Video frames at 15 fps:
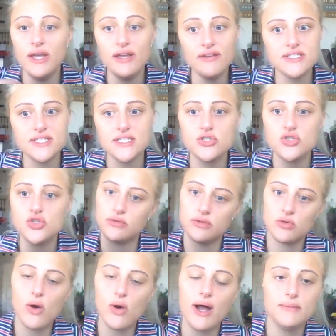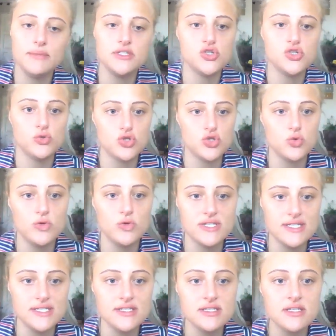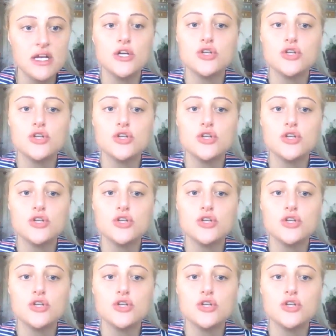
evidence, your requirements, your sources.